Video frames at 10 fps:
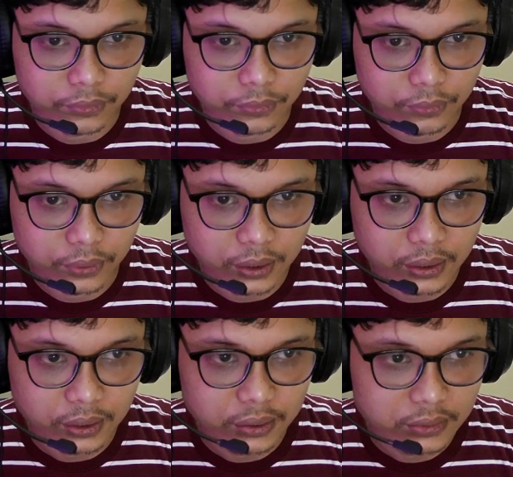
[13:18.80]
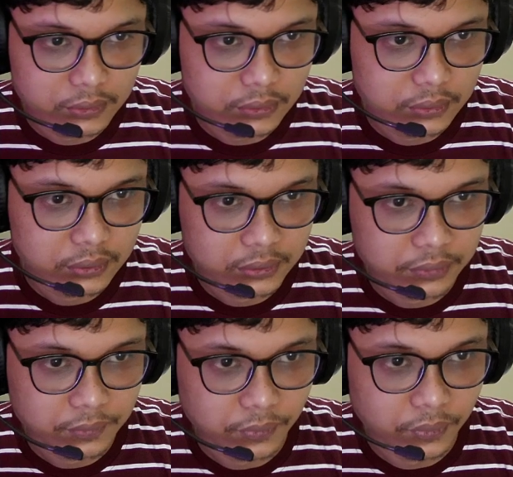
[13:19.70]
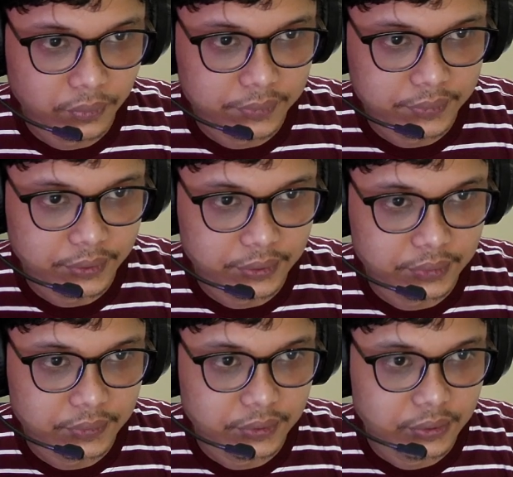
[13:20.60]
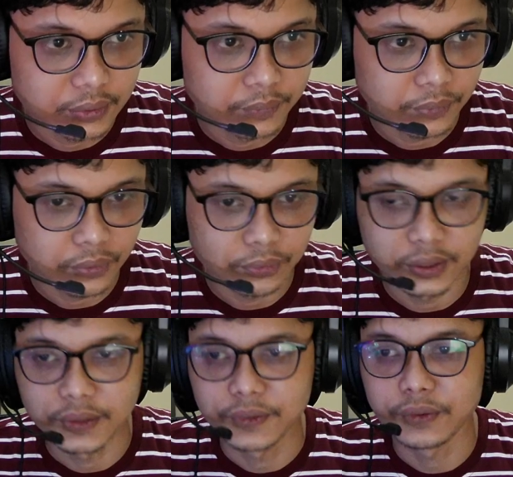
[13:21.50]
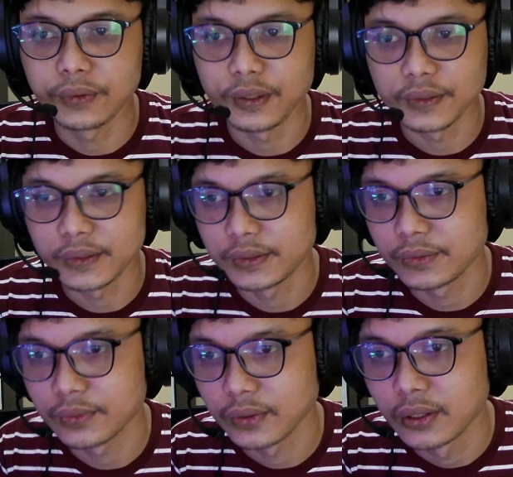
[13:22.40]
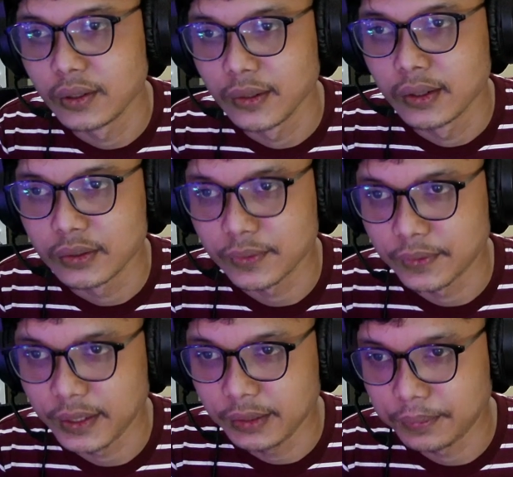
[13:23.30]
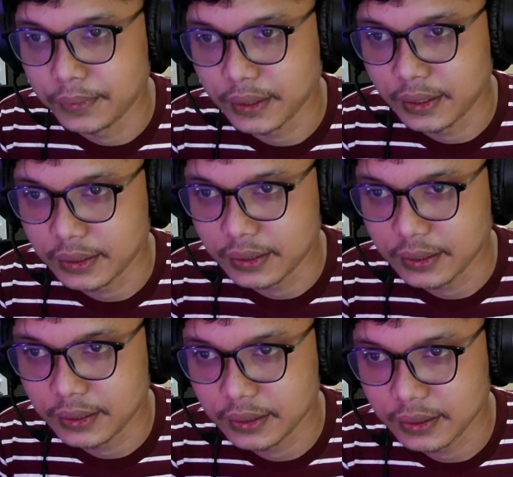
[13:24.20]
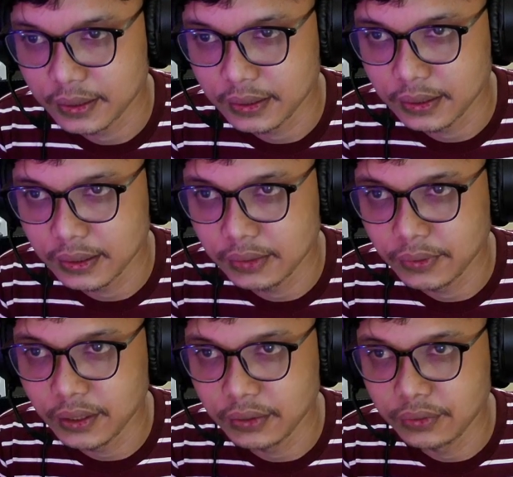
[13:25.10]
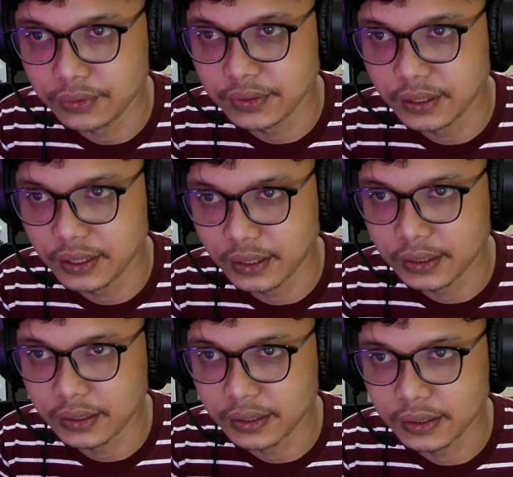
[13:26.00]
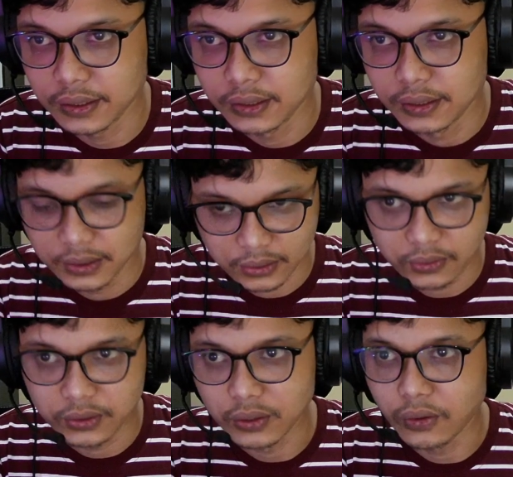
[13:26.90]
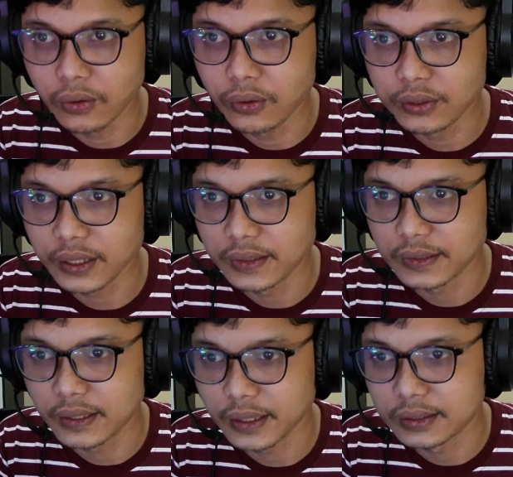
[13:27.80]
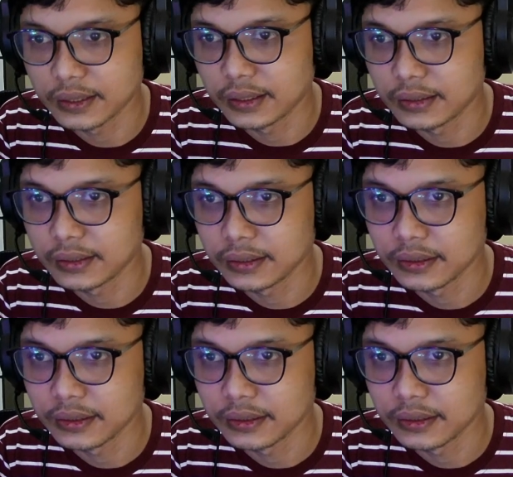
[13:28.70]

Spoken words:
1 4 6 4 1. So this is correct, but we need to check the all test cases.